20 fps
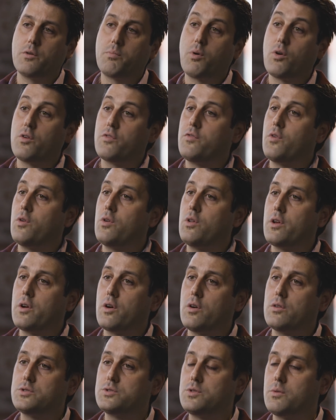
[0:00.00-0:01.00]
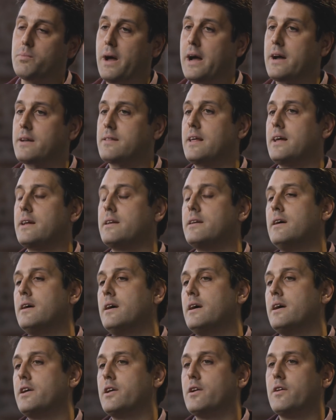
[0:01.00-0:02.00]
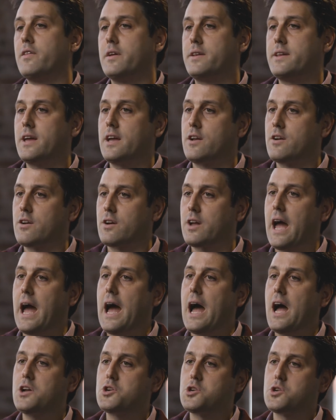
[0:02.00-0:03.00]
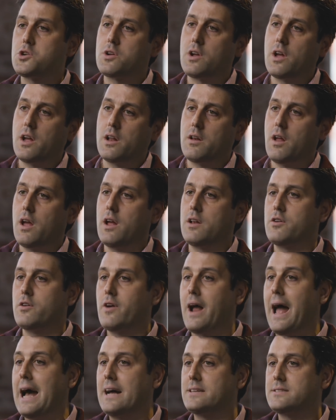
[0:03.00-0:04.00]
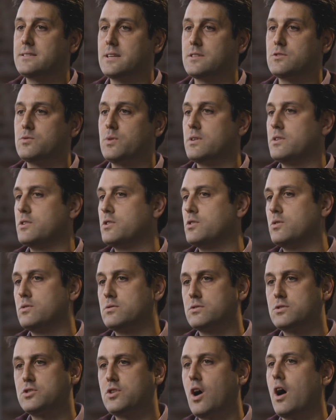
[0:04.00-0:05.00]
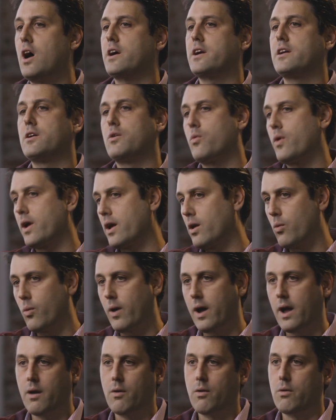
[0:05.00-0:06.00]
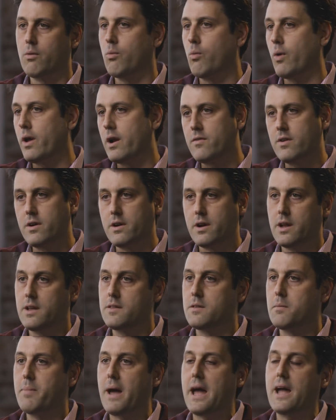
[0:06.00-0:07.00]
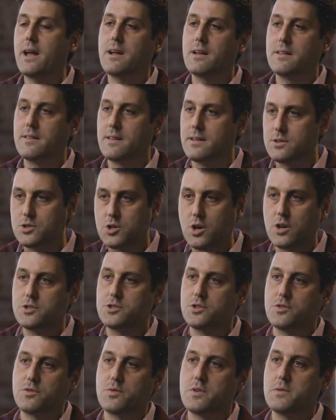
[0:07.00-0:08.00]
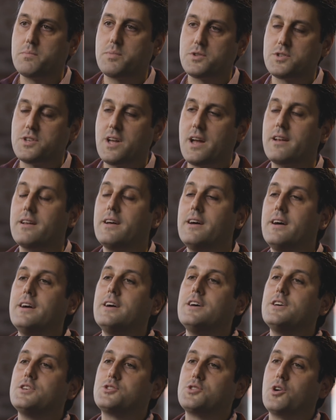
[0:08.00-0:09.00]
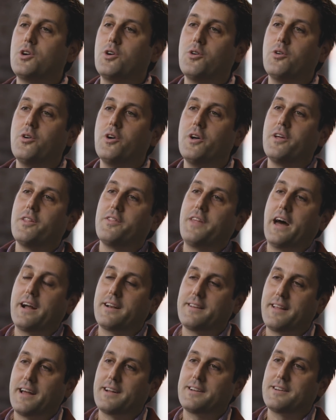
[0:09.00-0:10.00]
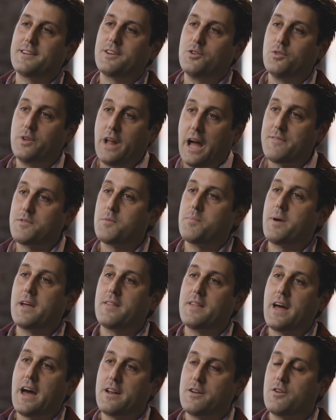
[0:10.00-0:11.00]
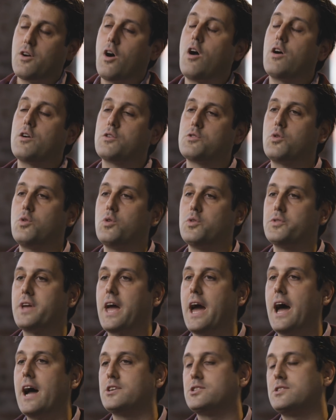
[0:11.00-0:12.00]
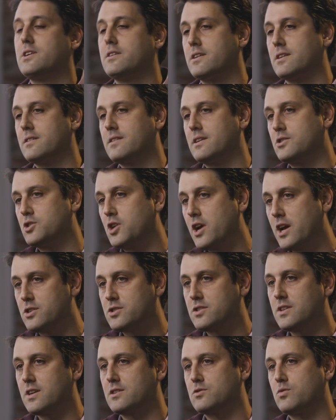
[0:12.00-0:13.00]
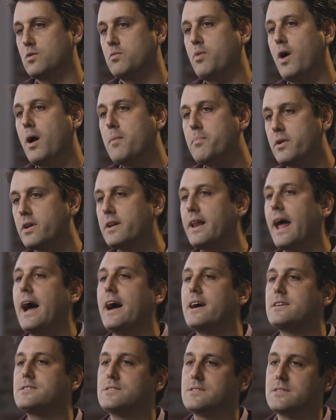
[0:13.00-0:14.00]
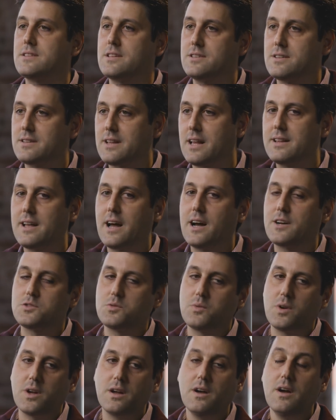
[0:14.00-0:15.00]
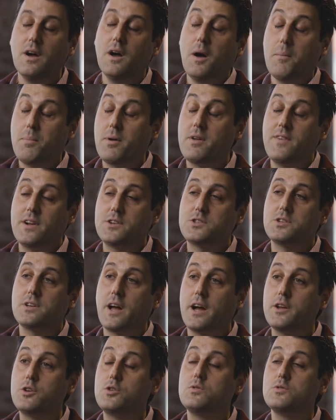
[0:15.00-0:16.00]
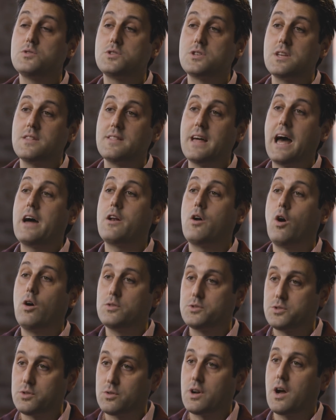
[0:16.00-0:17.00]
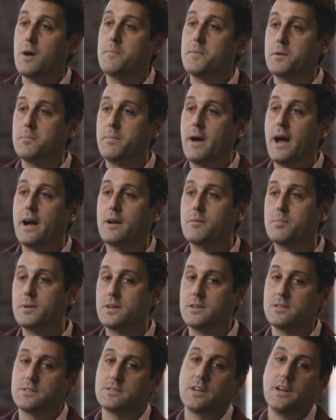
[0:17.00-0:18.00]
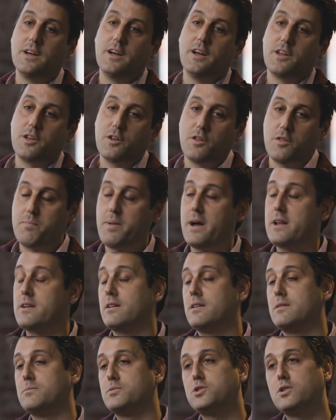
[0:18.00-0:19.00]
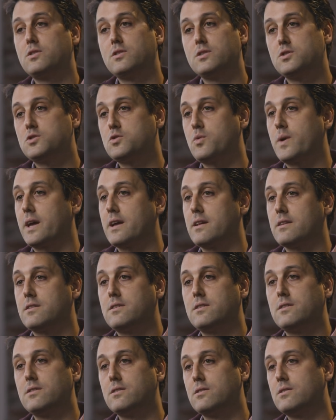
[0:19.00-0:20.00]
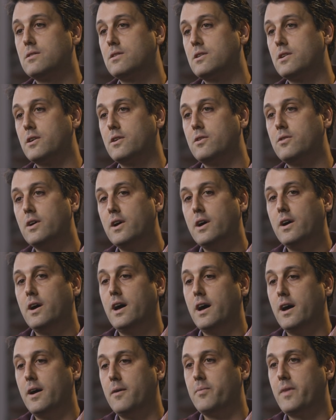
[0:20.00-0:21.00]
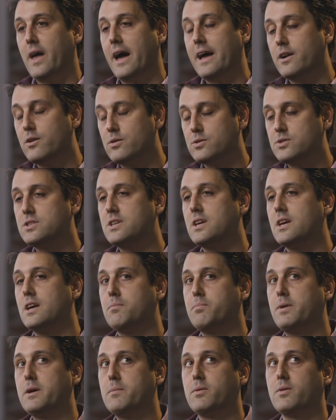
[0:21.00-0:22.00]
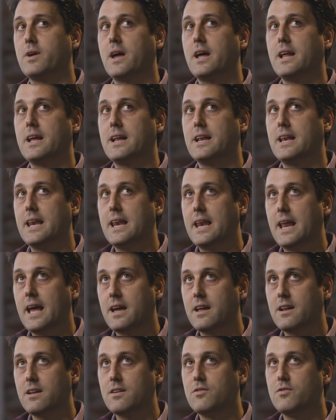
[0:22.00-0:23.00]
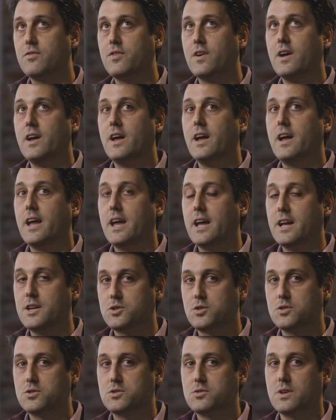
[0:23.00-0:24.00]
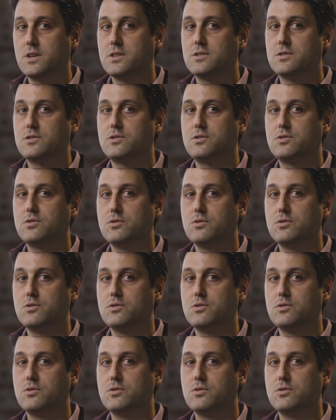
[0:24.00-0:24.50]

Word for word: portfolio. So back then, you know, they take your cash and your assets, whether you own stock in a railway or whatever in the bank, and they charge you 3%. So that you would have to pay that in hard, cold cash. Now they changed things with property taxes and they took that tax away. But eventually I do see that also coming back because, you know, the pendulum sure is swinging to, you know, I don't see people getting negative interest rates